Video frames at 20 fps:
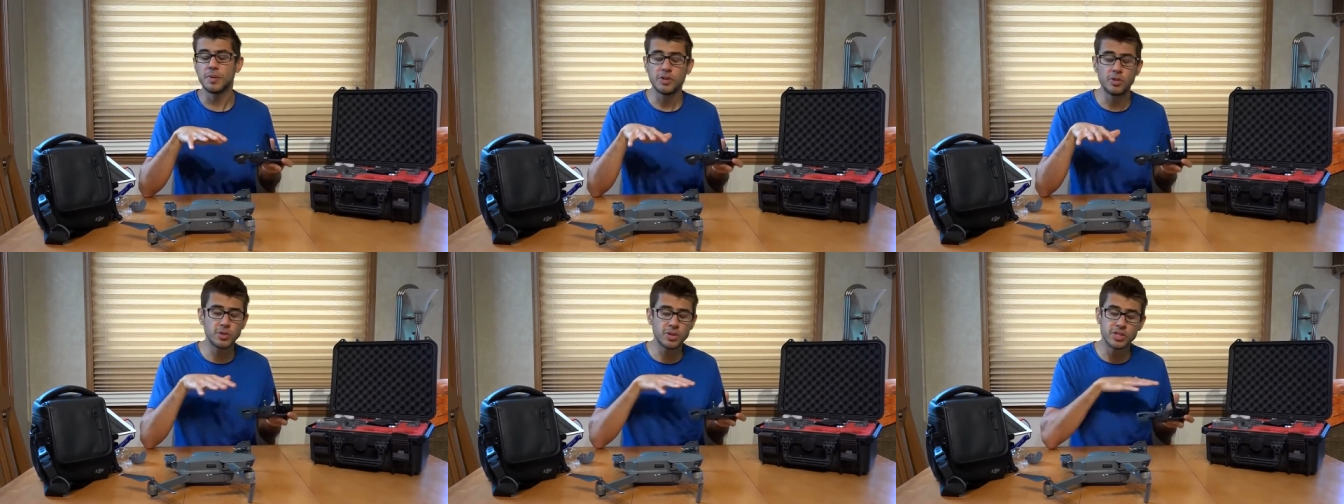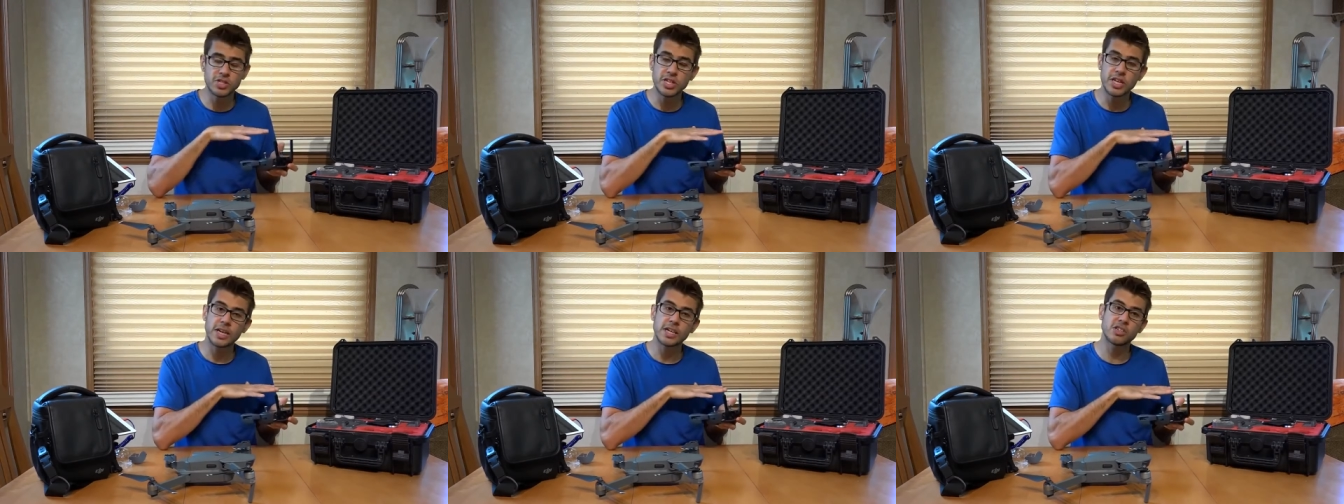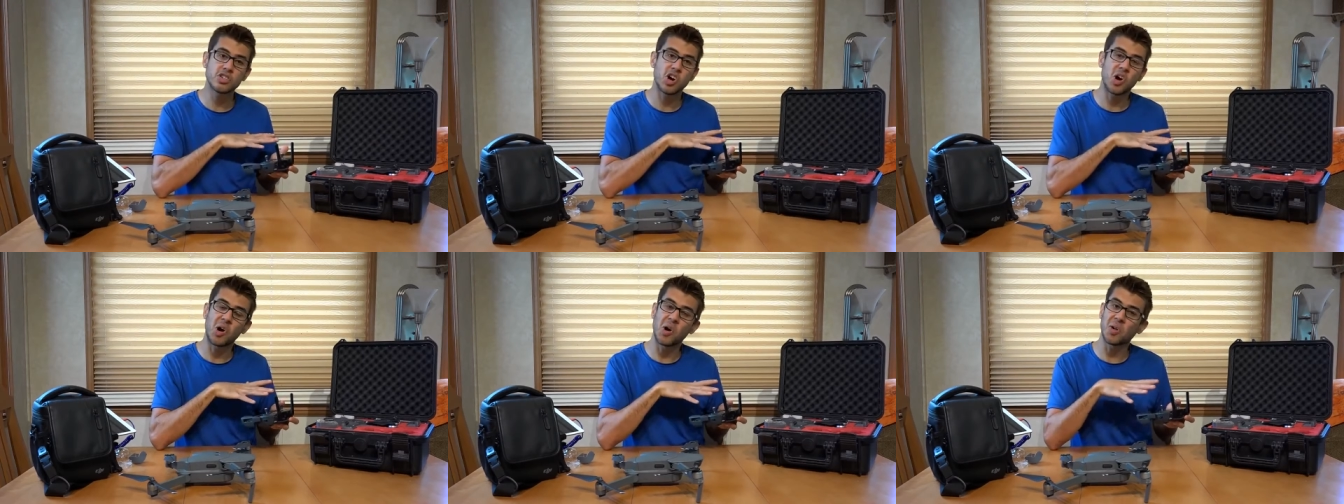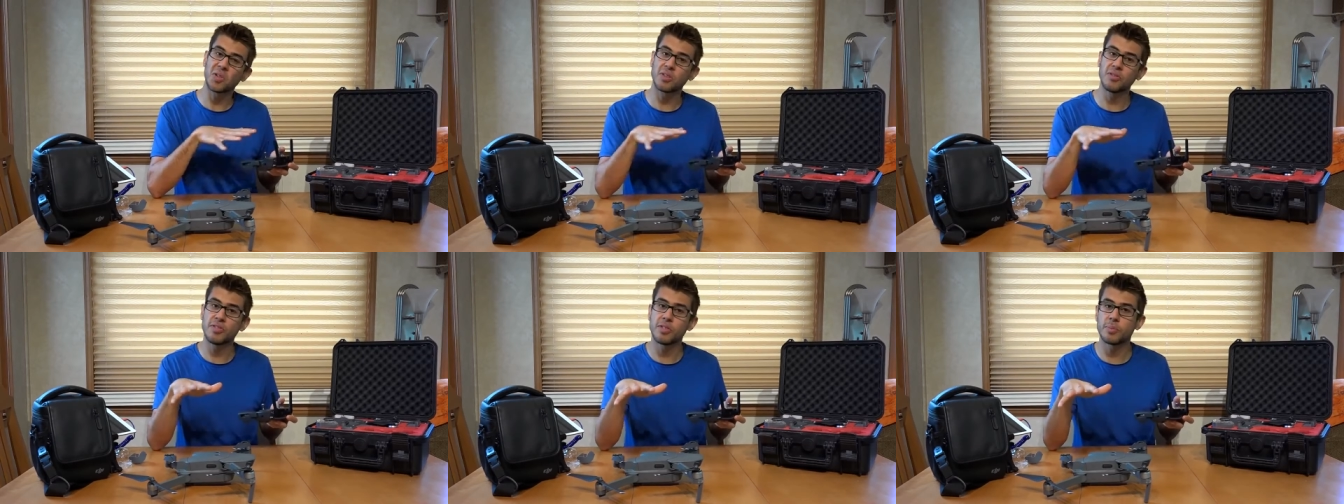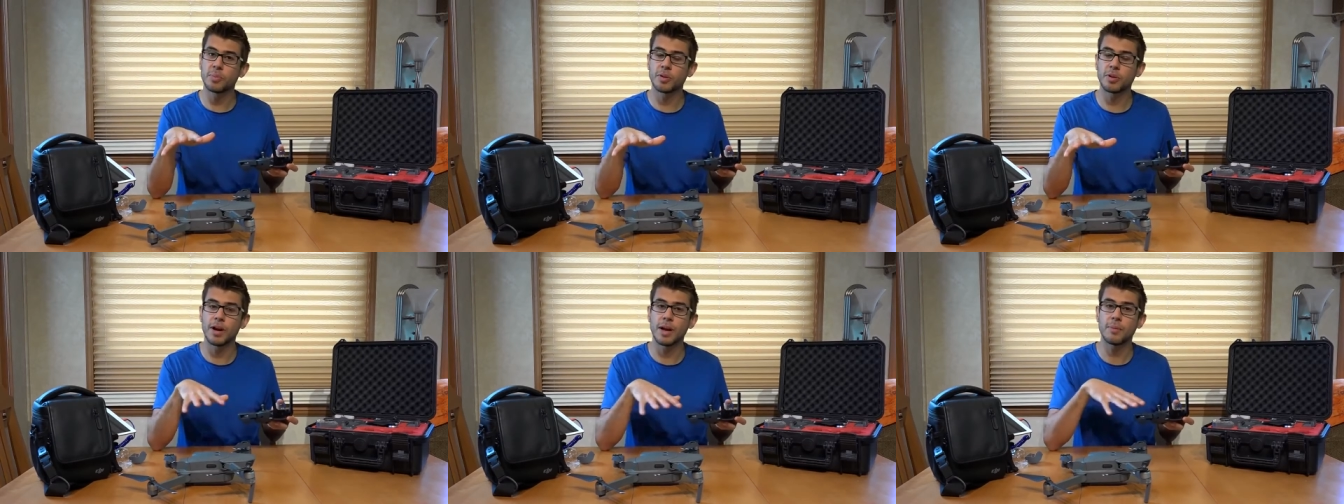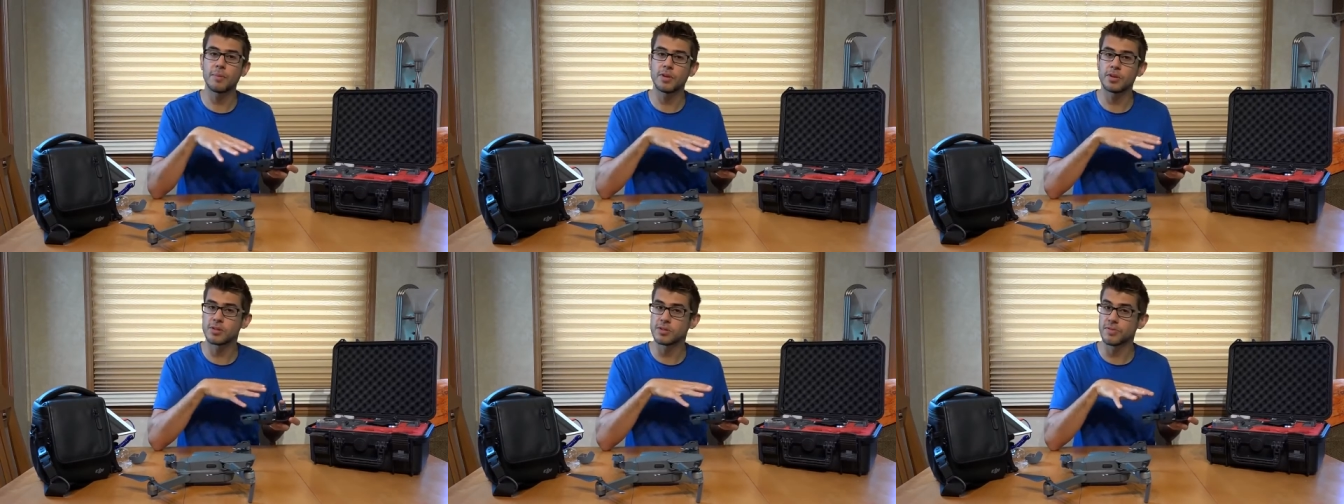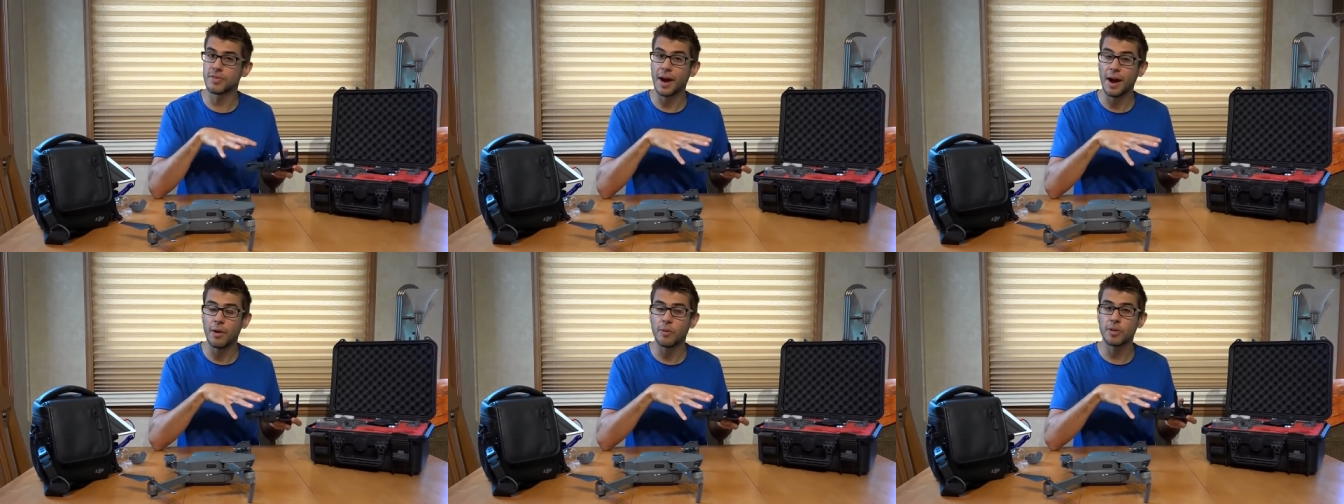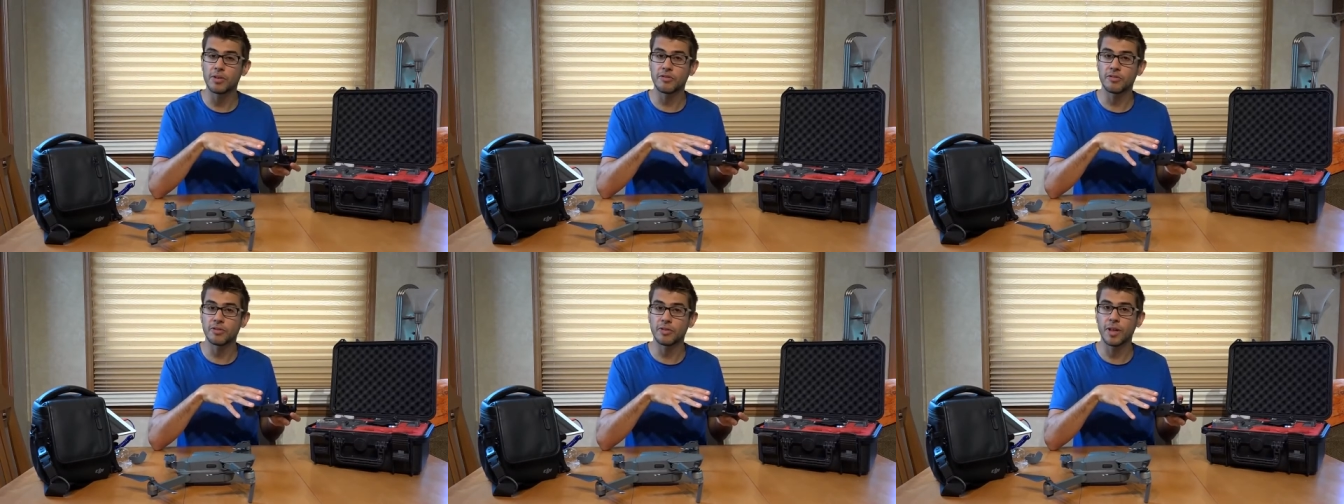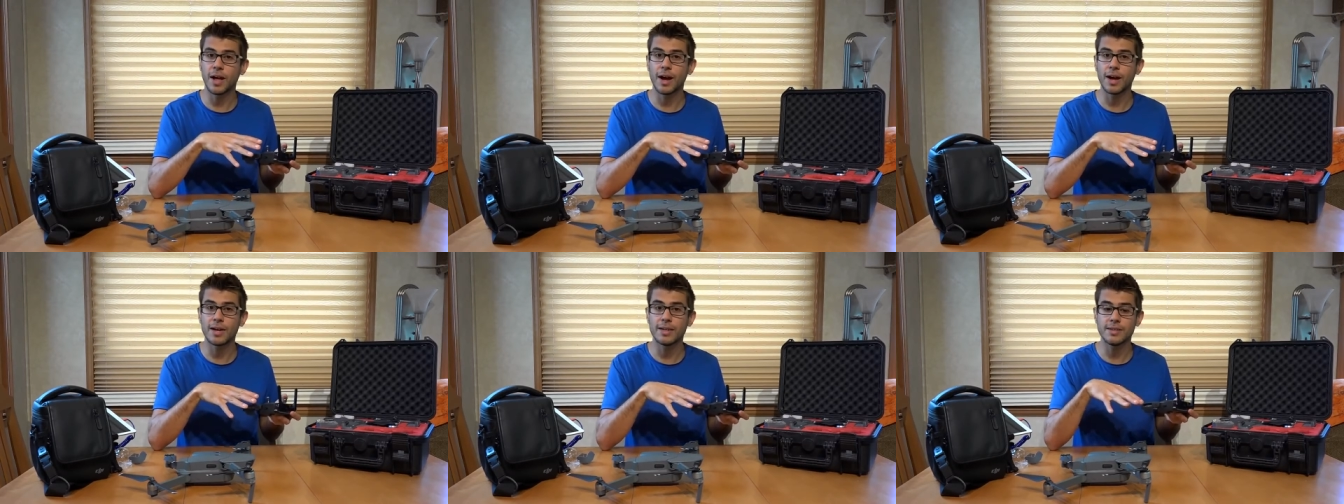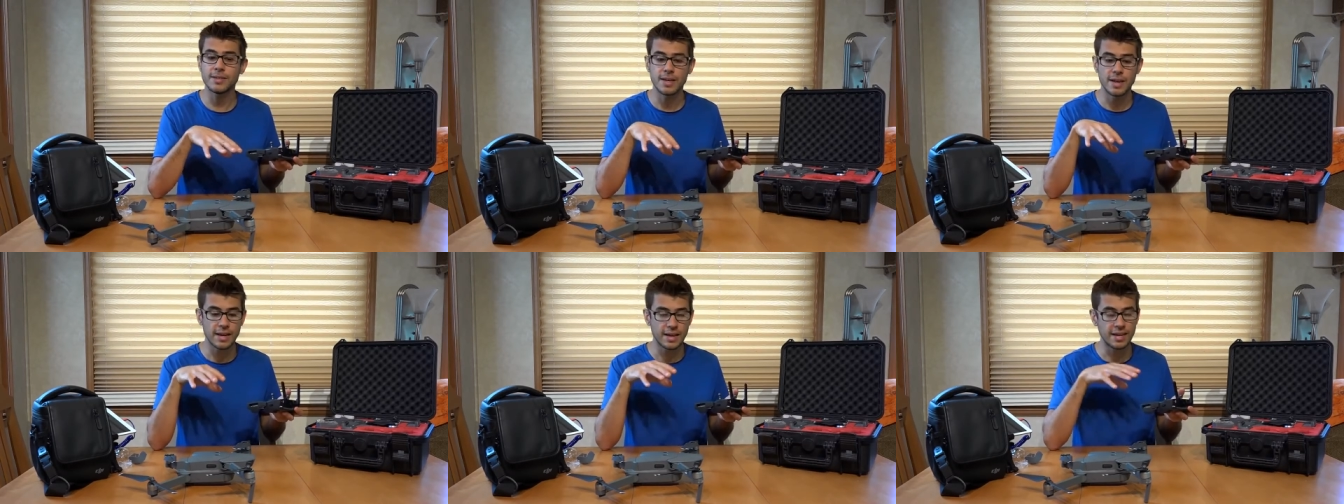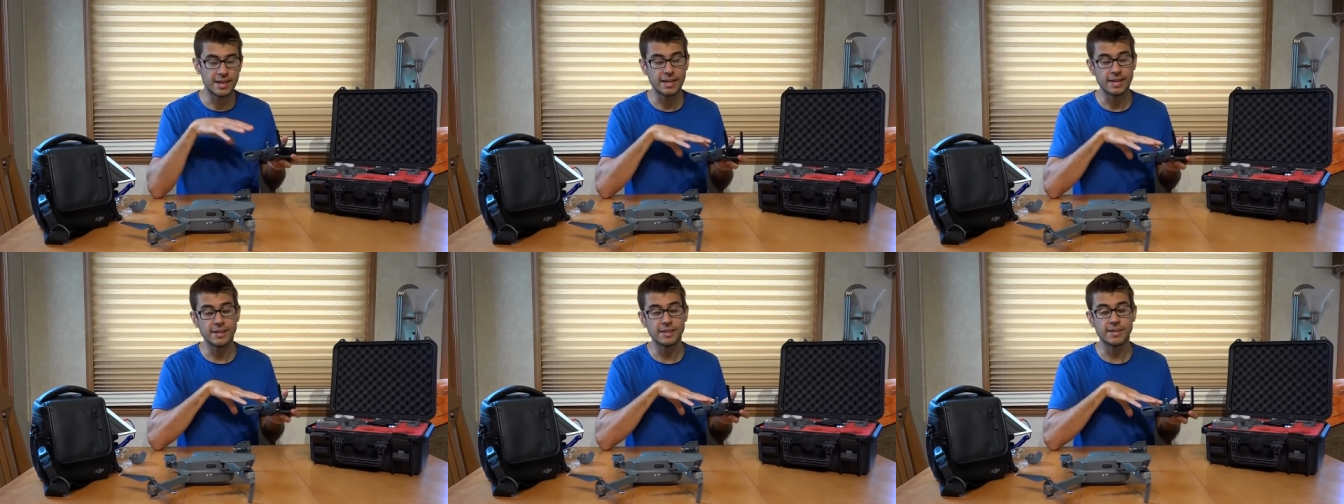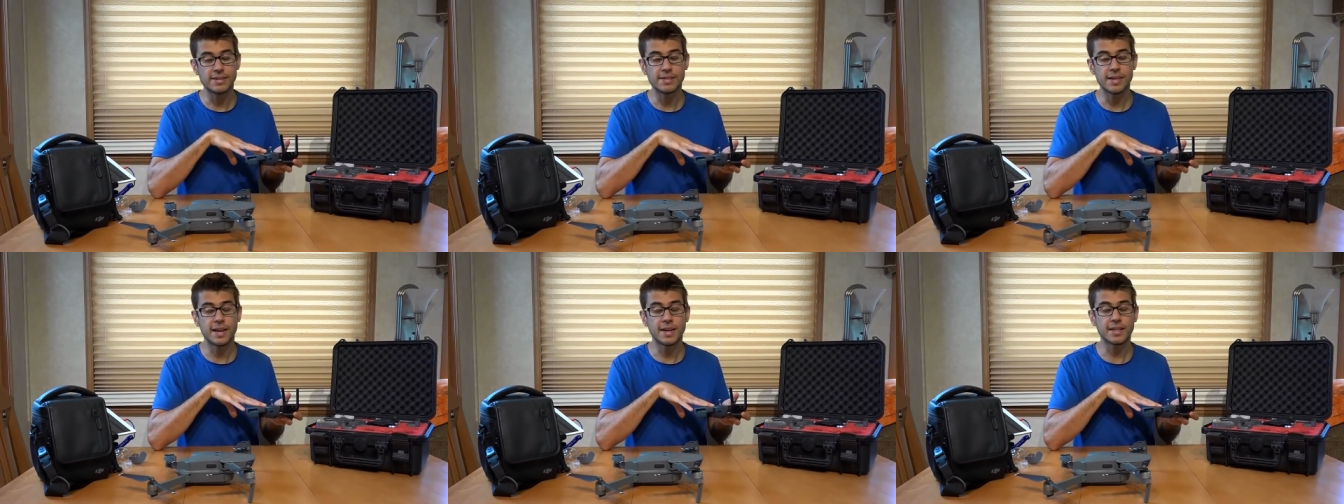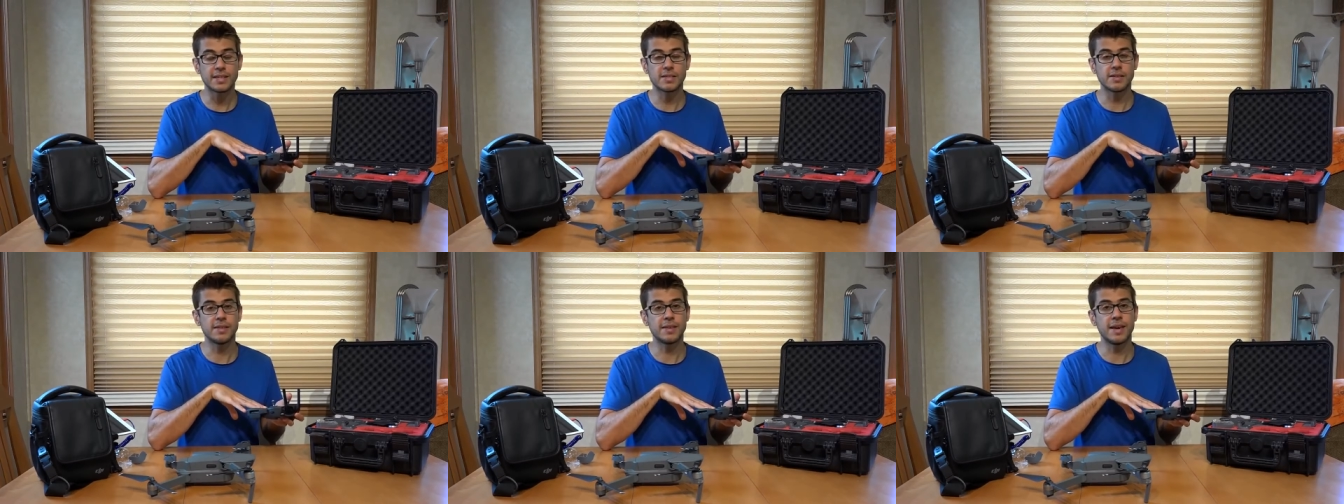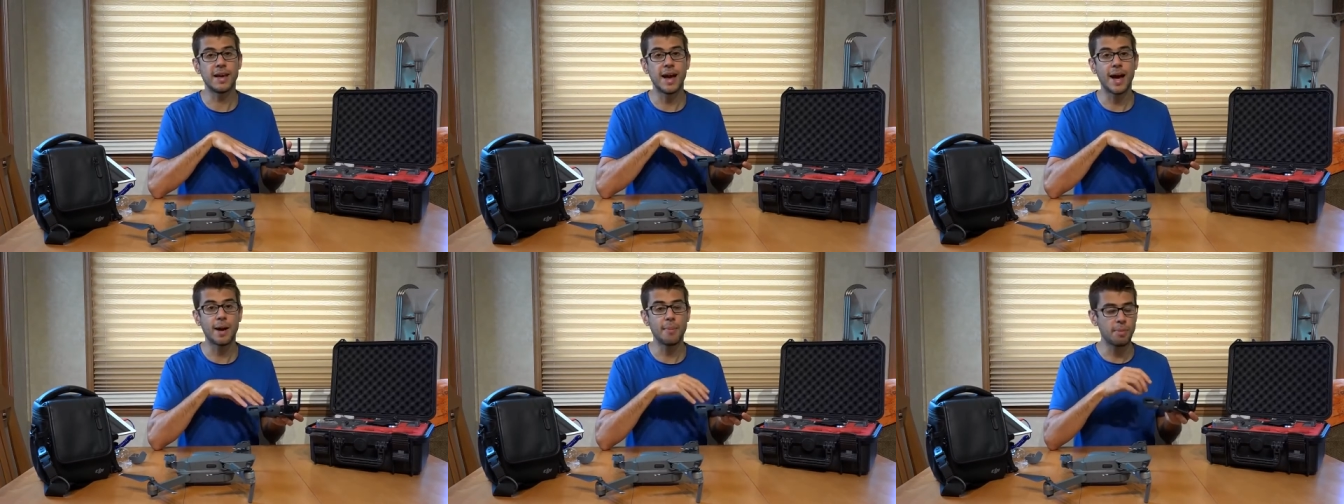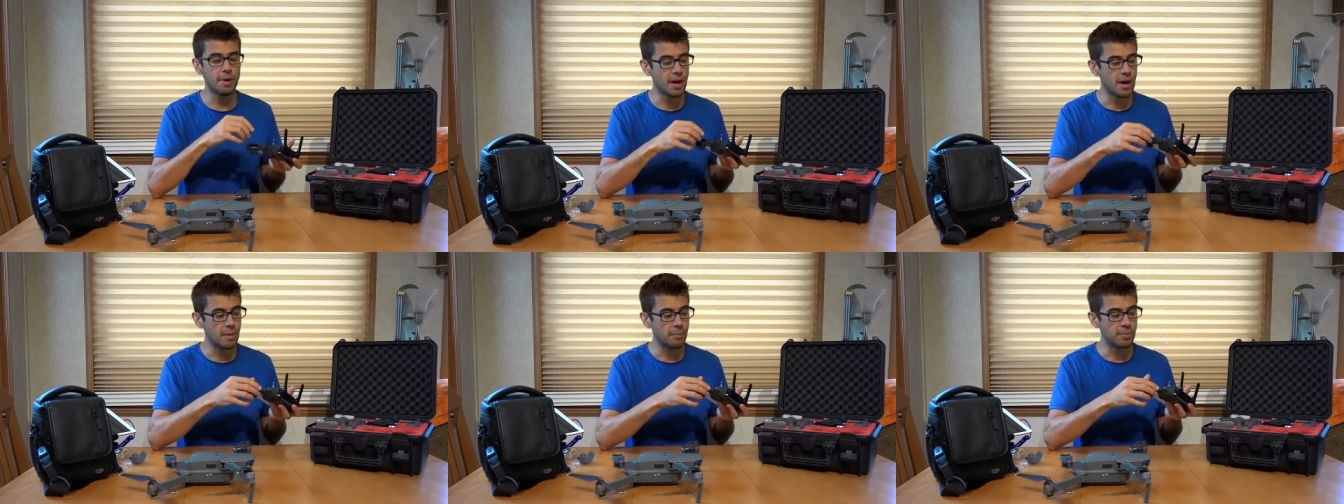You can change all of the parameters of how it flies in the settings of the app,